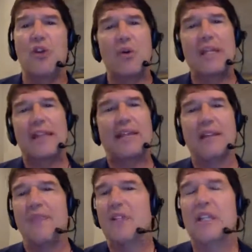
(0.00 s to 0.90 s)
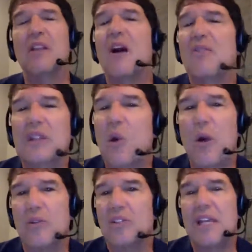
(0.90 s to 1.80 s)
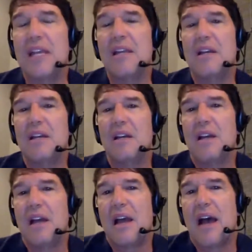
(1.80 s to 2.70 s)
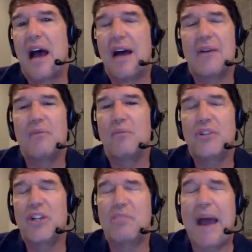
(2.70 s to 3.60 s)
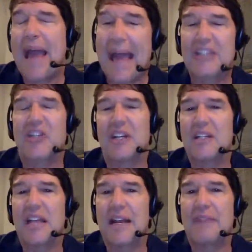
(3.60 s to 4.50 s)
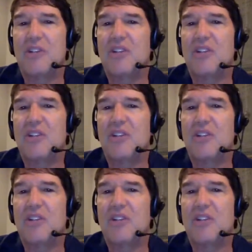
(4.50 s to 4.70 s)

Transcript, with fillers: So you don't get that level of love and loyalty uh, just by accident.